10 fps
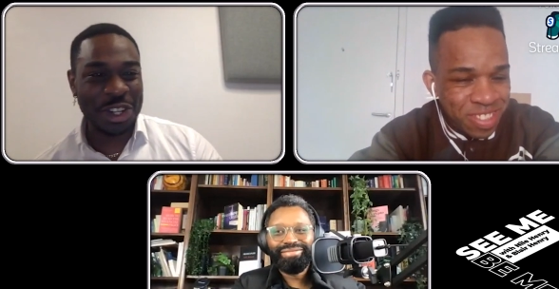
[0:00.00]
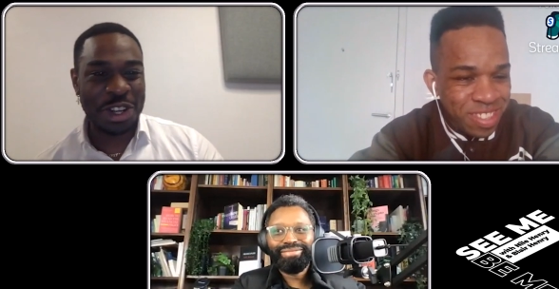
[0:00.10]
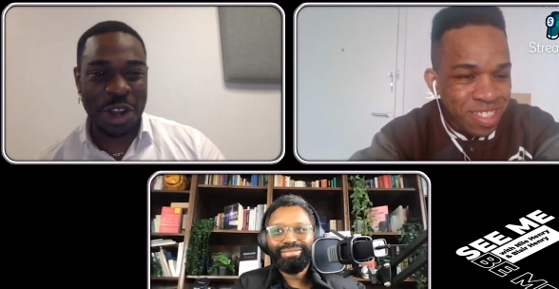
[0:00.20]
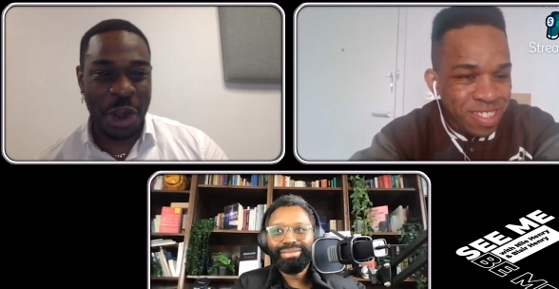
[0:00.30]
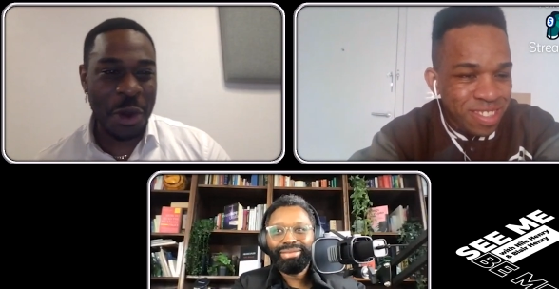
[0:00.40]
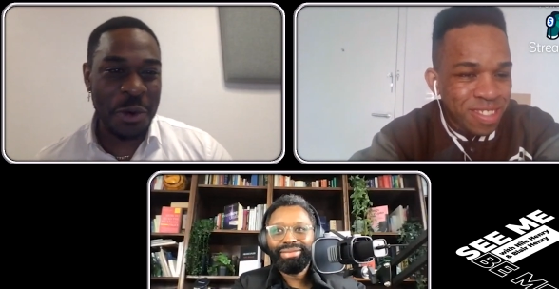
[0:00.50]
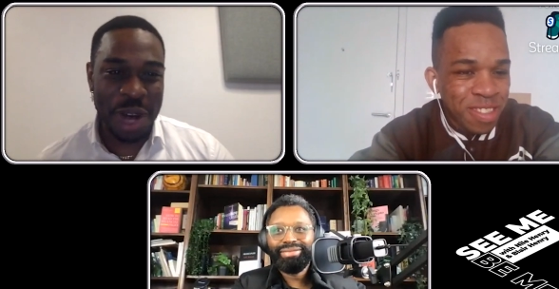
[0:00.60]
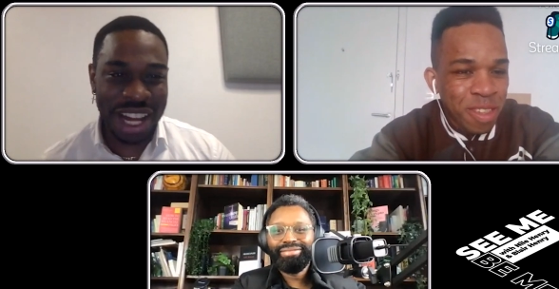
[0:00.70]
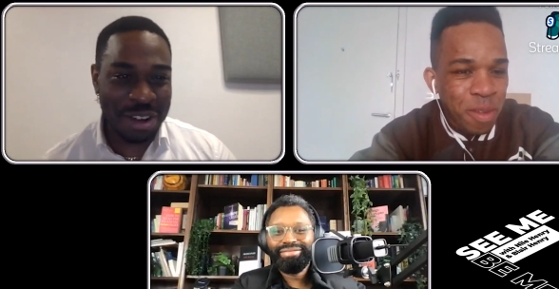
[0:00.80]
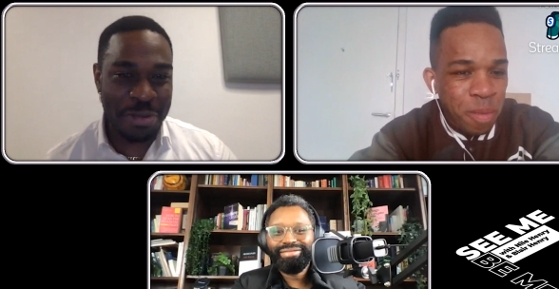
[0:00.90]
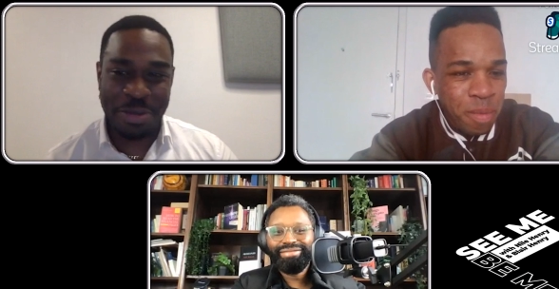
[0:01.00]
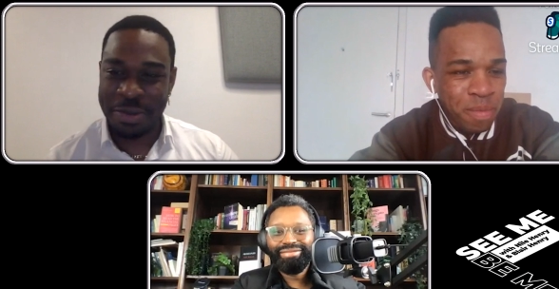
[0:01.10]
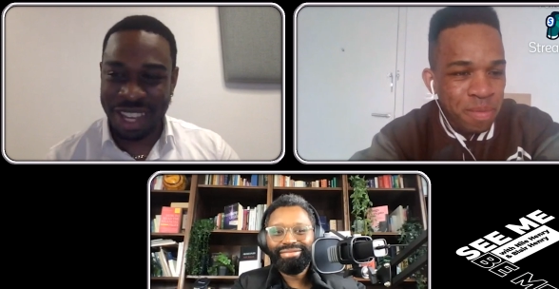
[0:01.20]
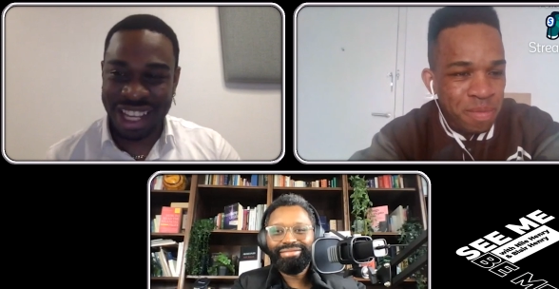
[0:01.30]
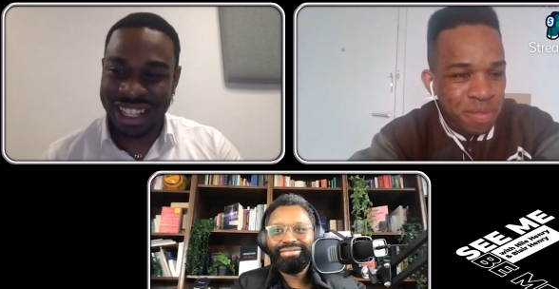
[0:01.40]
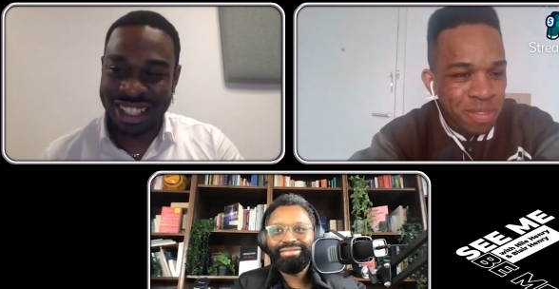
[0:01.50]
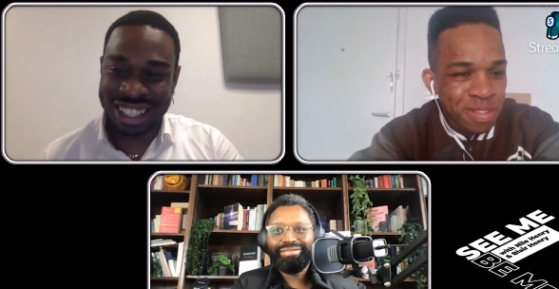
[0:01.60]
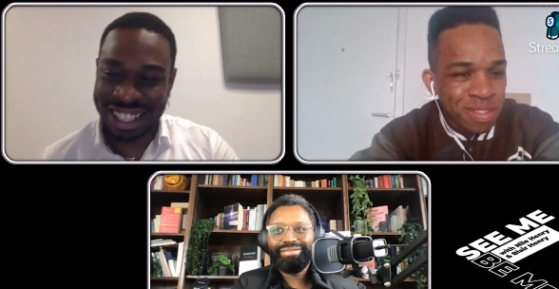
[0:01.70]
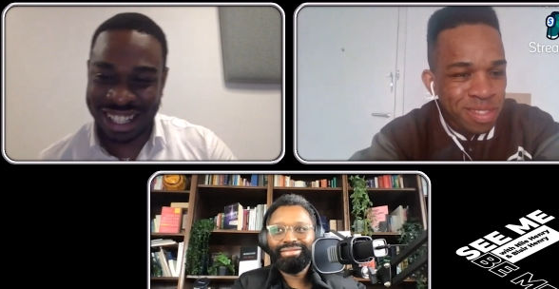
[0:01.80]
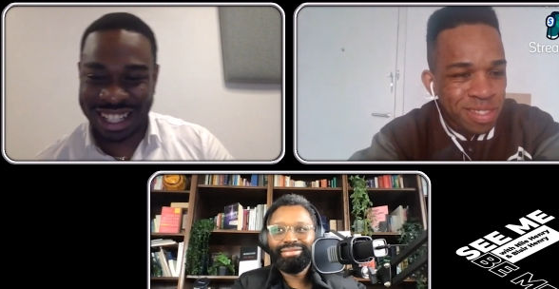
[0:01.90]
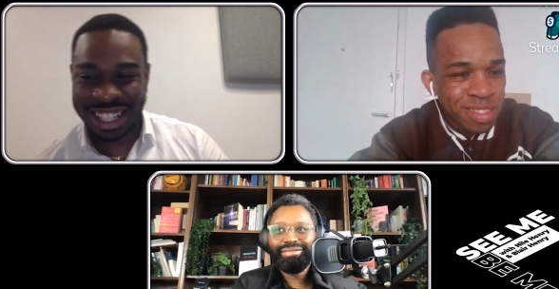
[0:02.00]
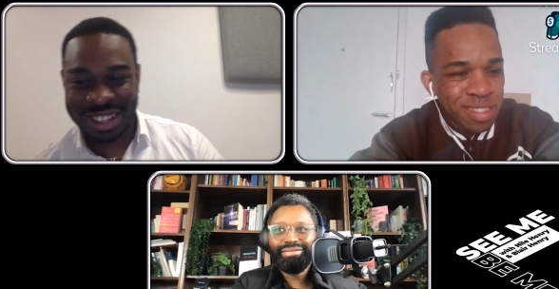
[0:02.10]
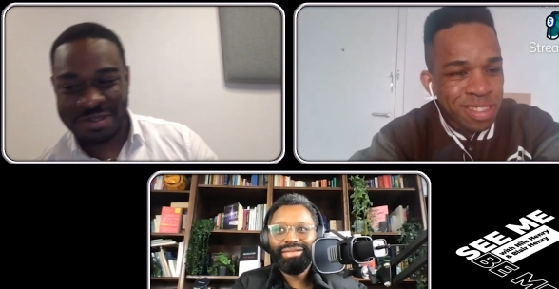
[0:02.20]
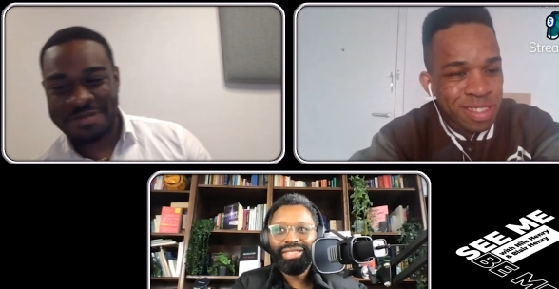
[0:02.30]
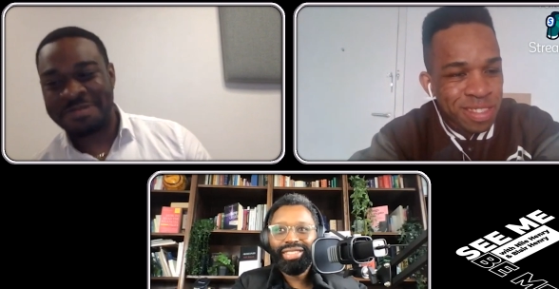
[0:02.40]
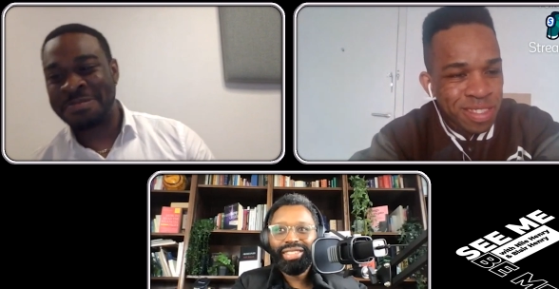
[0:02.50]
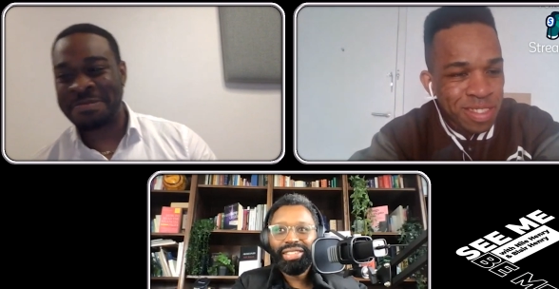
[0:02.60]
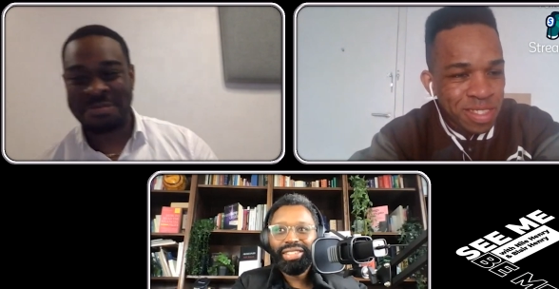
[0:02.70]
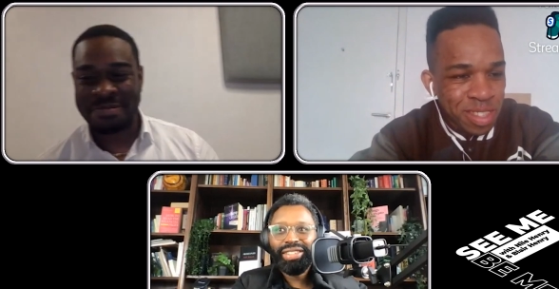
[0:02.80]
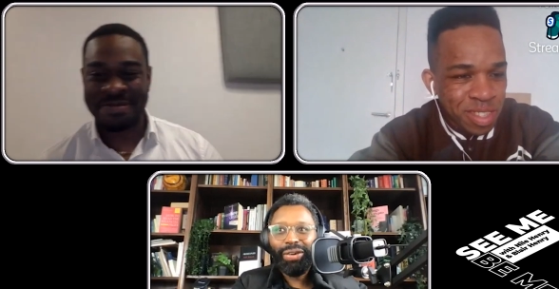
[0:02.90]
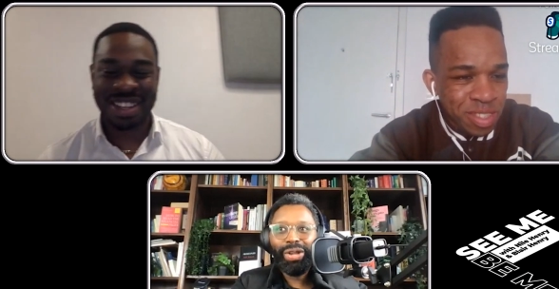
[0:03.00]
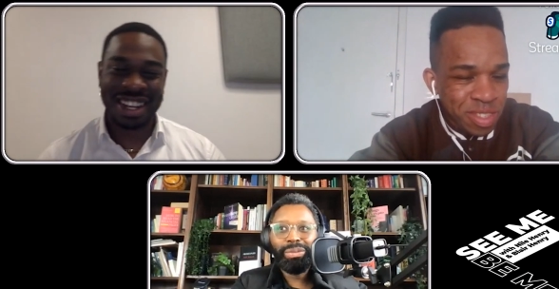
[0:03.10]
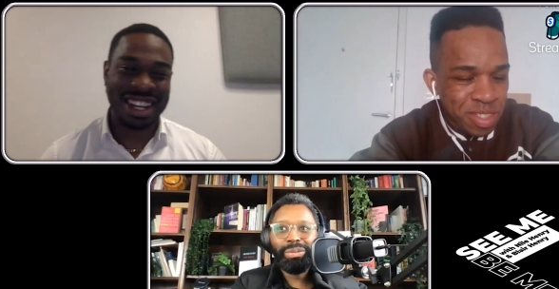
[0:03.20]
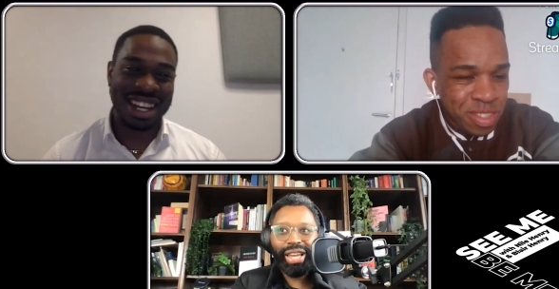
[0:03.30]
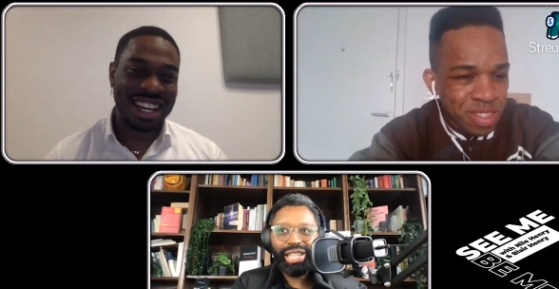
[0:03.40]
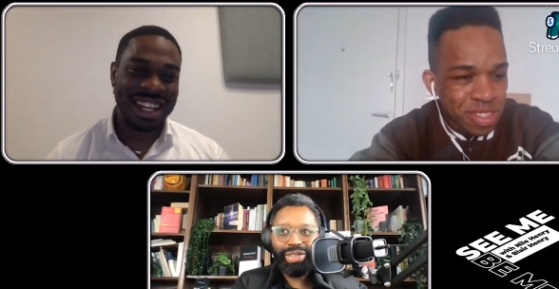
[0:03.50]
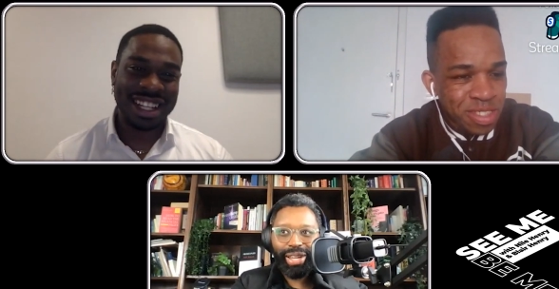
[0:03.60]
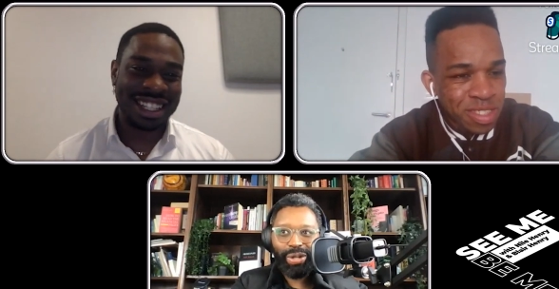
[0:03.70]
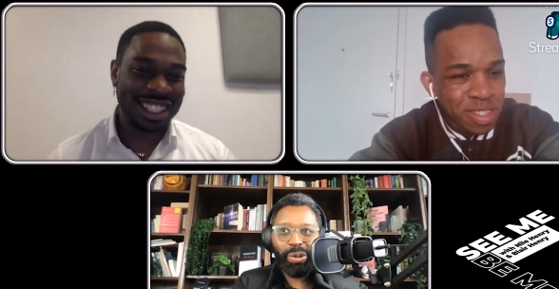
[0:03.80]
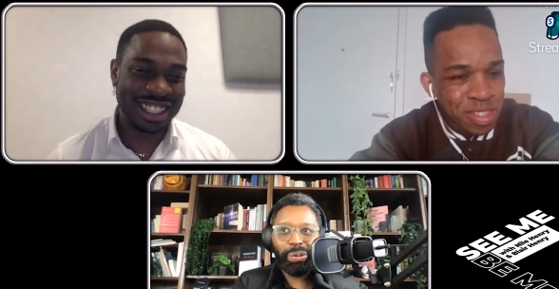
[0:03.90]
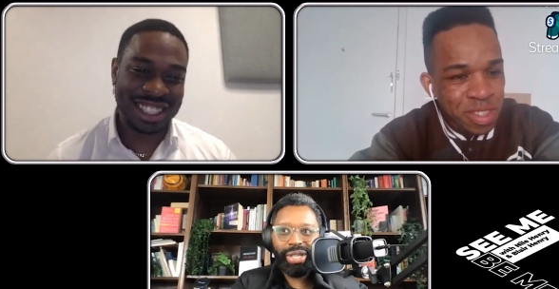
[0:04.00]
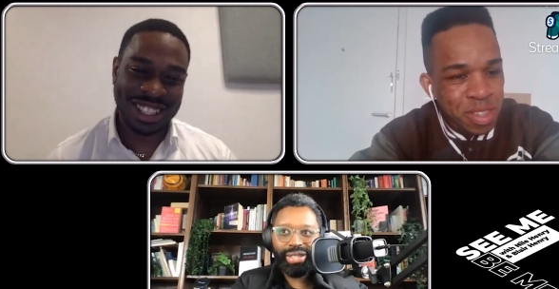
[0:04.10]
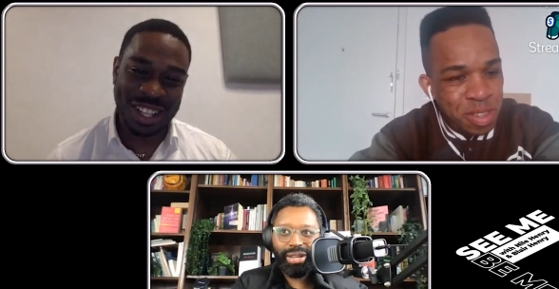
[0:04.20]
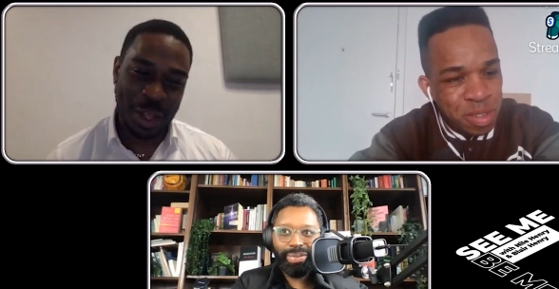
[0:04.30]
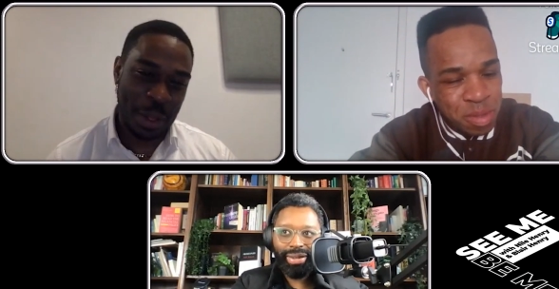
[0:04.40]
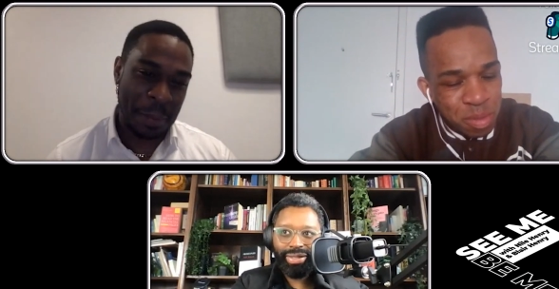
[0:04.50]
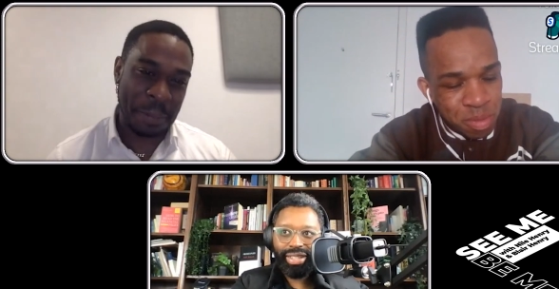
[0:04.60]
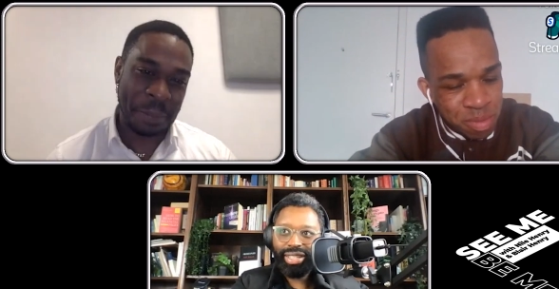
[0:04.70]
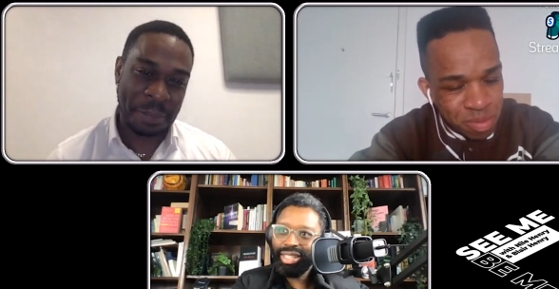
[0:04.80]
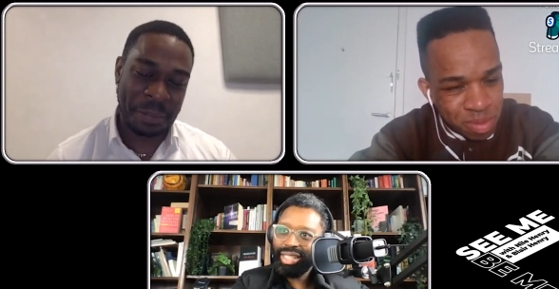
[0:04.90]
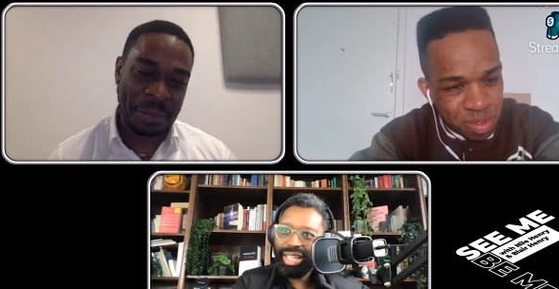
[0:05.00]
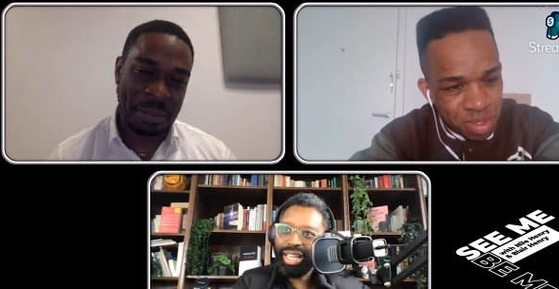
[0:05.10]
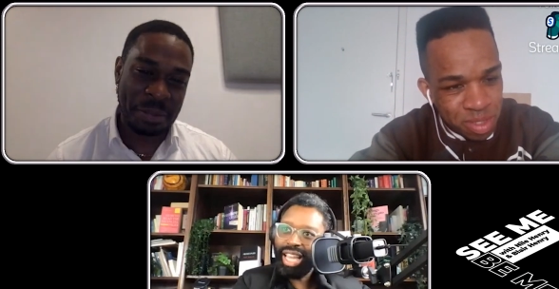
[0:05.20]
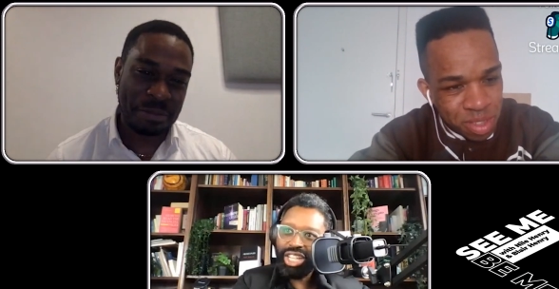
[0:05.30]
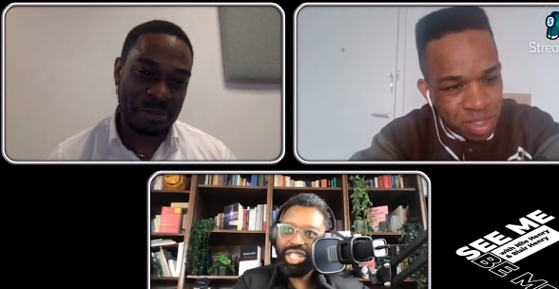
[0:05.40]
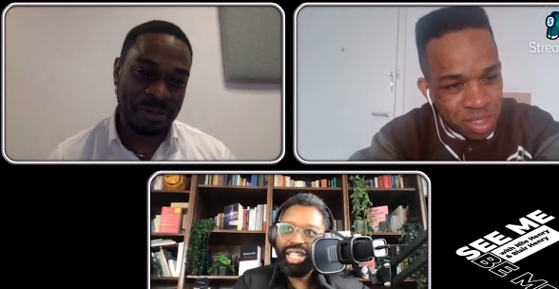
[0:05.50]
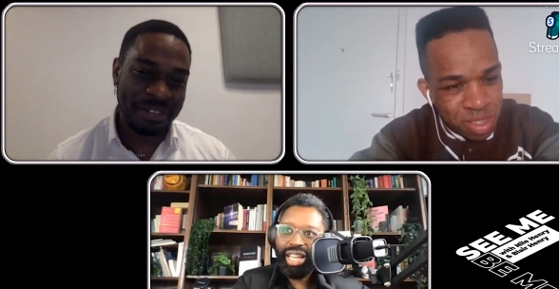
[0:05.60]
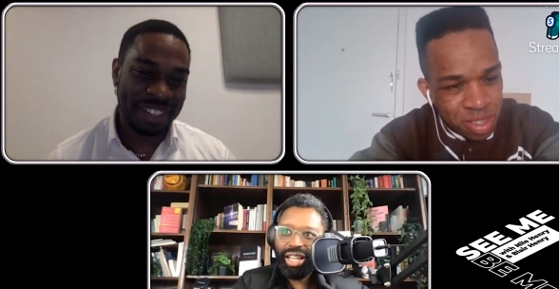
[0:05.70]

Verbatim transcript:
Speaker 1: doesn't go well for me. Um,
Speaker 2: All I'm saying is, if I go to a pizza buffet, occasionally